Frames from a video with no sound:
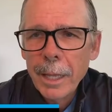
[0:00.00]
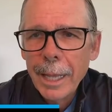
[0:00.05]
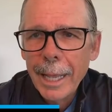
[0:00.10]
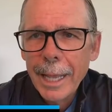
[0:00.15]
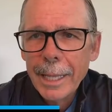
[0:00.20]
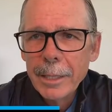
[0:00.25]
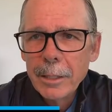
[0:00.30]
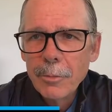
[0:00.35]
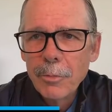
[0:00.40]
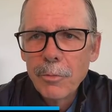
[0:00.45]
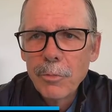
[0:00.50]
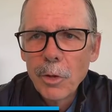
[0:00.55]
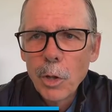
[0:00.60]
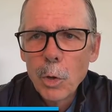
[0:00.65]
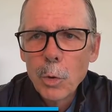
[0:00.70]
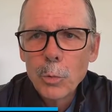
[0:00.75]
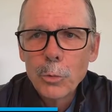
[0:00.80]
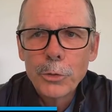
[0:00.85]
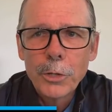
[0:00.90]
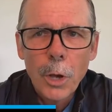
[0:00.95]
And the
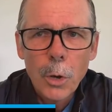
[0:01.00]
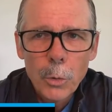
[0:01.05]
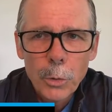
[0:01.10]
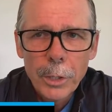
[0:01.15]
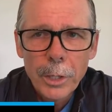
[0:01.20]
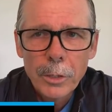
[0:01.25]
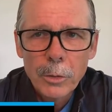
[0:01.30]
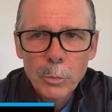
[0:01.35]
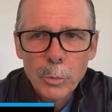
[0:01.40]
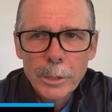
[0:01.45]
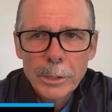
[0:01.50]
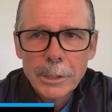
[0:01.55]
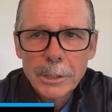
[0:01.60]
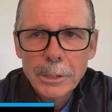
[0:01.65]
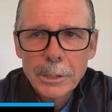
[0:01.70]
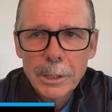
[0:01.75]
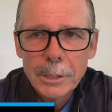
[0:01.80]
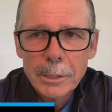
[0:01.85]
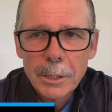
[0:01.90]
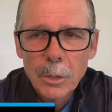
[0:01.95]
Flow token, which
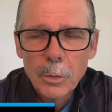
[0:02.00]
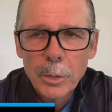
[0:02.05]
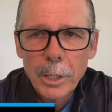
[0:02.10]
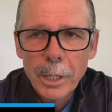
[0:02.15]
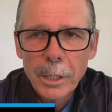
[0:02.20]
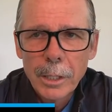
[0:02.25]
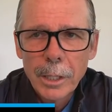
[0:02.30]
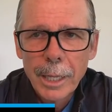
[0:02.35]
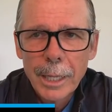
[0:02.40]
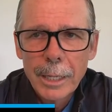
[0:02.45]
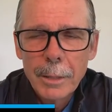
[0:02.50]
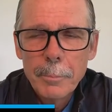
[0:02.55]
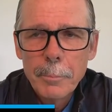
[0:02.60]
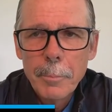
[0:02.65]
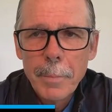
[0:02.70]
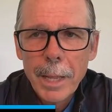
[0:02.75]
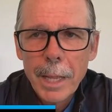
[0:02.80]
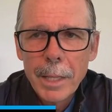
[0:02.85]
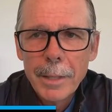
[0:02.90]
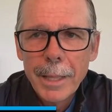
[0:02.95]
is the token
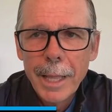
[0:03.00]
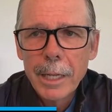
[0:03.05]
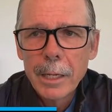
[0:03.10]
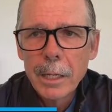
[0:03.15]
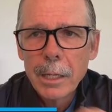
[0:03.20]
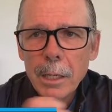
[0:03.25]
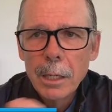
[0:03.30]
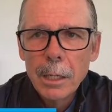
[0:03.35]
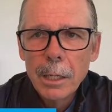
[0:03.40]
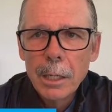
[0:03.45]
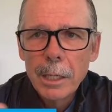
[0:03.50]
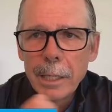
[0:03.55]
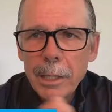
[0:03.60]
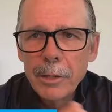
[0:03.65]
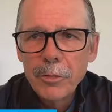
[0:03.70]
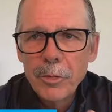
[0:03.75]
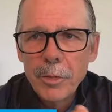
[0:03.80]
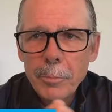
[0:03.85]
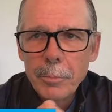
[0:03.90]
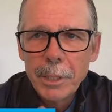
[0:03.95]
that
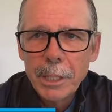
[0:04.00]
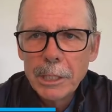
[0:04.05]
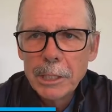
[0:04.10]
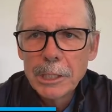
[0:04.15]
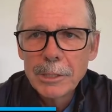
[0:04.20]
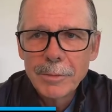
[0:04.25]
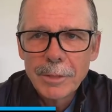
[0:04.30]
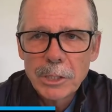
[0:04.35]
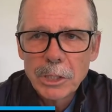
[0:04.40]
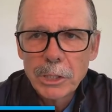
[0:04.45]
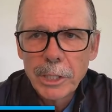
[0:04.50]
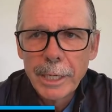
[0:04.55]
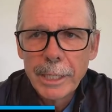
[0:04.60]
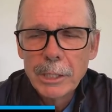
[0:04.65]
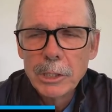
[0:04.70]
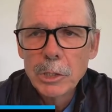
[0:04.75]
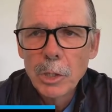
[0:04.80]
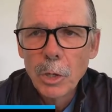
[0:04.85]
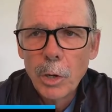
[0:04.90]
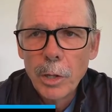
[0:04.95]
is the means of
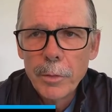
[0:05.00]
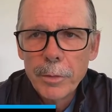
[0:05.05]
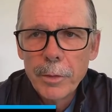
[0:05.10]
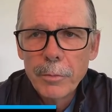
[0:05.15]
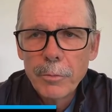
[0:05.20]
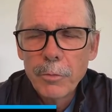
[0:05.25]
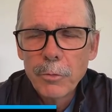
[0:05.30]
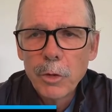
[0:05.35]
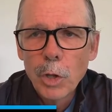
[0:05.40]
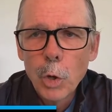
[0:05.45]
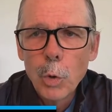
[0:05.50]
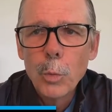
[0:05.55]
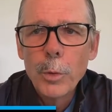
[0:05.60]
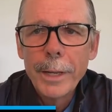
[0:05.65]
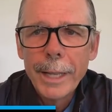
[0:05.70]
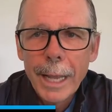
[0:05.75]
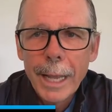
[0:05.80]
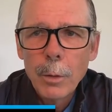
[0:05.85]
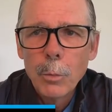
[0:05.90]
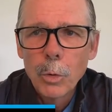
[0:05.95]
exchange on the Flow
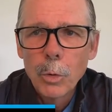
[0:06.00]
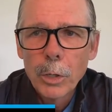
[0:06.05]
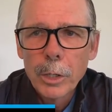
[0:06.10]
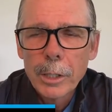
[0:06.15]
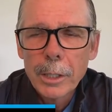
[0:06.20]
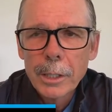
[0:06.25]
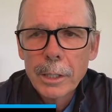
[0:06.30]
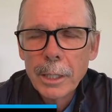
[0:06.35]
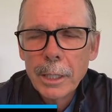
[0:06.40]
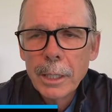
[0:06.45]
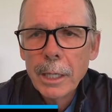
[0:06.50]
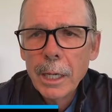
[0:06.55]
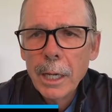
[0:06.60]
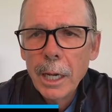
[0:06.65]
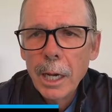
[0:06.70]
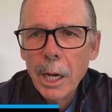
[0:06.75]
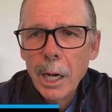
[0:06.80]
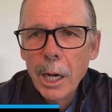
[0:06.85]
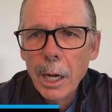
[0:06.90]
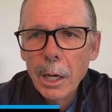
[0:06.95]
network,
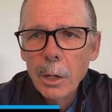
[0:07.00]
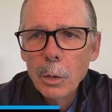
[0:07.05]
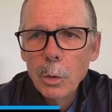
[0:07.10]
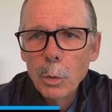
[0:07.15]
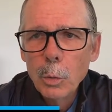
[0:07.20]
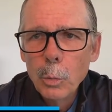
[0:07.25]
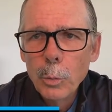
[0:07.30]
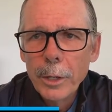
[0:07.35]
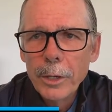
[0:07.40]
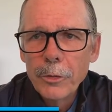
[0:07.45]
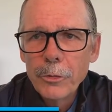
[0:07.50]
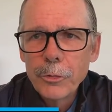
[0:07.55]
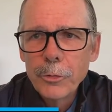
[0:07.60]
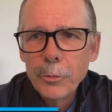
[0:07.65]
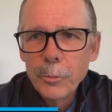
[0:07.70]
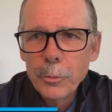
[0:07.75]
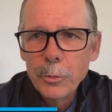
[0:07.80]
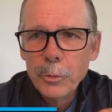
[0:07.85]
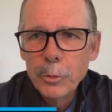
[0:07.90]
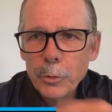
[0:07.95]

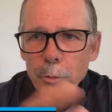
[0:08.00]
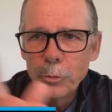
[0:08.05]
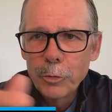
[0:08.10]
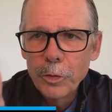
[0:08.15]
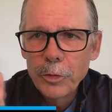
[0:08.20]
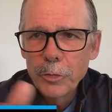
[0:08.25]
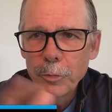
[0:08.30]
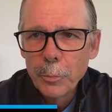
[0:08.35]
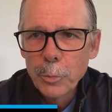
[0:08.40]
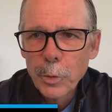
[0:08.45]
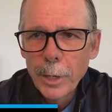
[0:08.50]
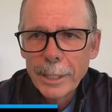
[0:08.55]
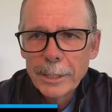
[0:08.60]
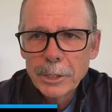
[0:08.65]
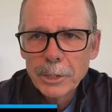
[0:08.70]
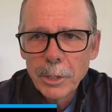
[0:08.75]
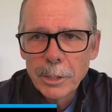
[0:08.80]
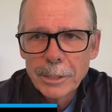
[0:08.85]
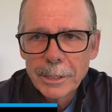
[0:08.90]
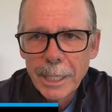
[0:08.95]
which you see some
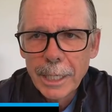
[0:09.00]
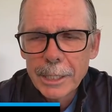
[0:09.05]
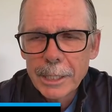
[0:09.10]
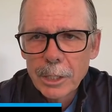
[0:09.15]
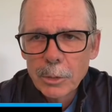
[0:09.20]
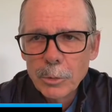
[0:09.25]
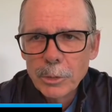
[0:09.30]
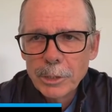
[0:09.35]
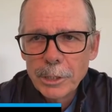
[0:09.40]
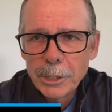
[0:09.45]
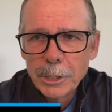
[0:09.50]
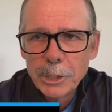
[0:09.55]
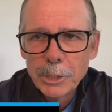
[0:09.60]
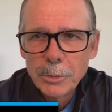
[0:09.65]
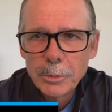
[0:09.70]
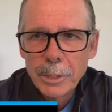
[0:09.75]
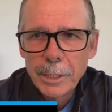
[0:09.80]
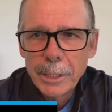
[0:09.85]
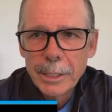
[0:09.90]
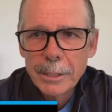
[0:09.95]
price charts out there, was
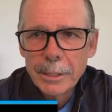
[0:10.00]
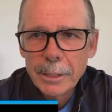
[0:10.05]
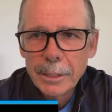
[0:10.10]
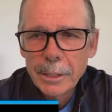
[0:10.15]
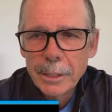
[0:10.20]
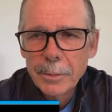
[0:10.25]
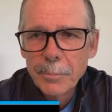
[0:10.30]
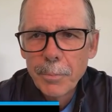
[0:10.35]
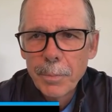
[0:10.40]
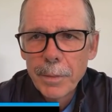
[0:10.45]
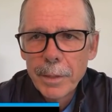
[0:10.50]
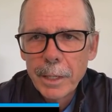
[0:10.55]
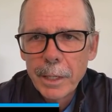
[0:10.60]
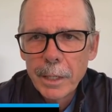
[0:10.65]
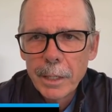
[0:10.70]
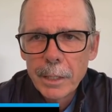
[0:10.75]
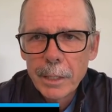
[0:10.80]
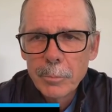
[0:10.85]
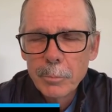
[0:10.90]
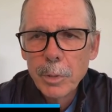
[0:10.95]
issued in the
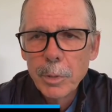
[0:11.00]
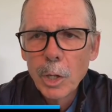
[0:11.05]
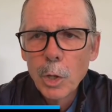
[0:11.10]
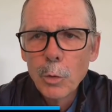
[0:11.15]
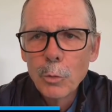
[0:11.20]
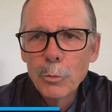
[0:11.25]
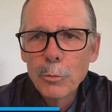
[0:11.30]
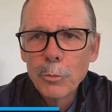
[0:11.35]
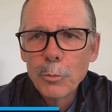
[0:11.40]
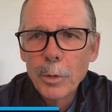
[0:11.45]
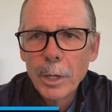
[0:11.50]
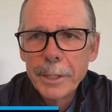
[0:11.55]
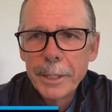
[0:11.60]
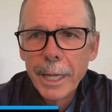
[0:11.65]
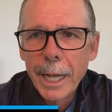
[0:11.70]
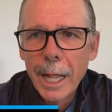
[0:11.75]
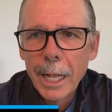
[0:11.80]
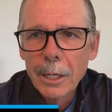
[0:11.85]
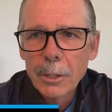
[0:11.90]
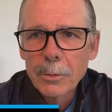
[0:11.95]
below a
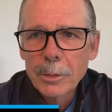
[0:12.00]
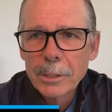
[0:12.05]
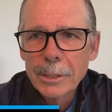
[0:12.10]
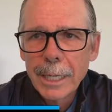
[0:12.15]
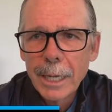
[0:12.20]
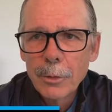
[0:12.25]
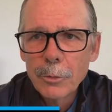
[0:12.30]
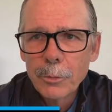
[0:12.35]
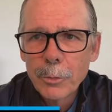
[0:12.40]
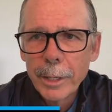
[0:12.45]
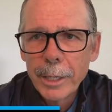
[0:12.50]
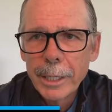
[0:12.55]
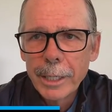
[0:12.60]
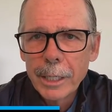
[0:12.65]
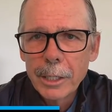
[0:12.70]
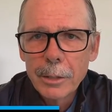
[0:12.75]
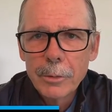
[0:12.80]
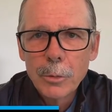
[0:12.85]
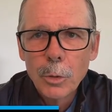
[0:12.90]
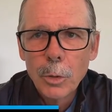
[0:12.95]
dollar, is now trading
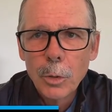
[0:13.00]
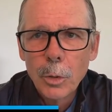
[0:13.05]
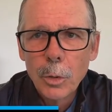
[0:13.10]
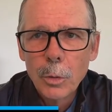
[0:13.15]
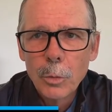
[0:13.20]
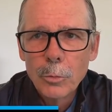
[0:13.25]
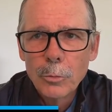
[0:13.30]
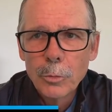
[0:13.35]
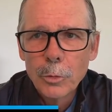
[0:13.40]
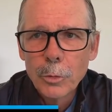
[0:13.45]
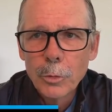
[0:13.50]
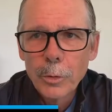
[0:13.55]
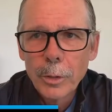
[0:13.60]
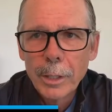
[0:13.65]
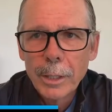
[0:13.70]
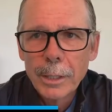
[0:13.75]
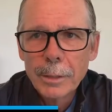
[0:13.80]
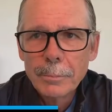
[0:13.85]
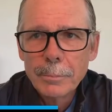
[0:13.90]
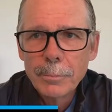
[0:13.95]
at over
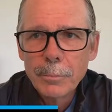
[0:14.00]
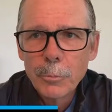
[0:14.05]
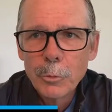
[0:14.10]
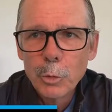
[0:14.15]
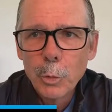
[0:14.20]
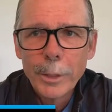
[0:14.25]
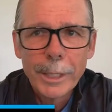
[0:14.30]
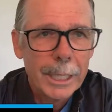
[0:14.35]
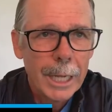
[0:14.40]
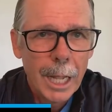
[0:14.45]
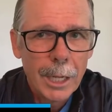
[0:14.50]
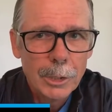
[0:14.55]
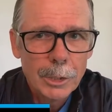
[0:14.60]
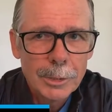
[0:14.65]
$20.